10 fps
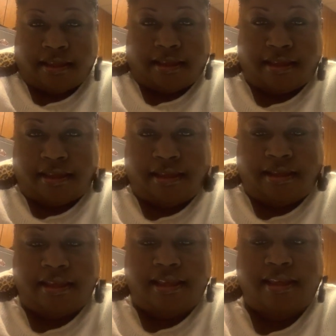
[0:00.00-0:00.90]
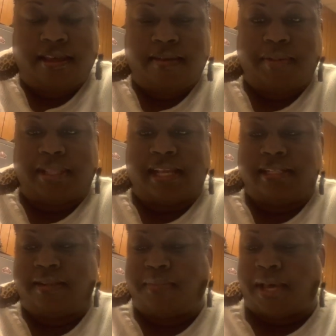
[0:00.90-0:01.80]
But that
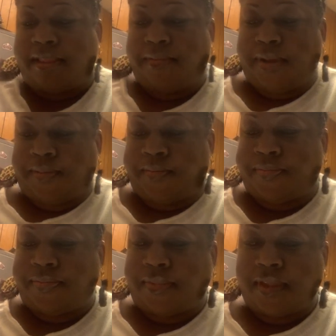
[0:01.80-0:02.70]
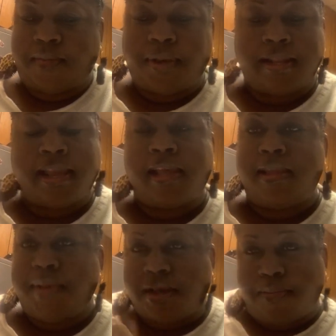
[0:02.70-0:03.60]
did bother me. But now
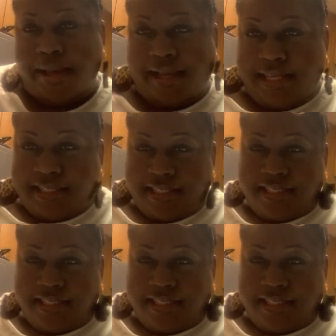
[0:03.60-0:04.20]
let me go back into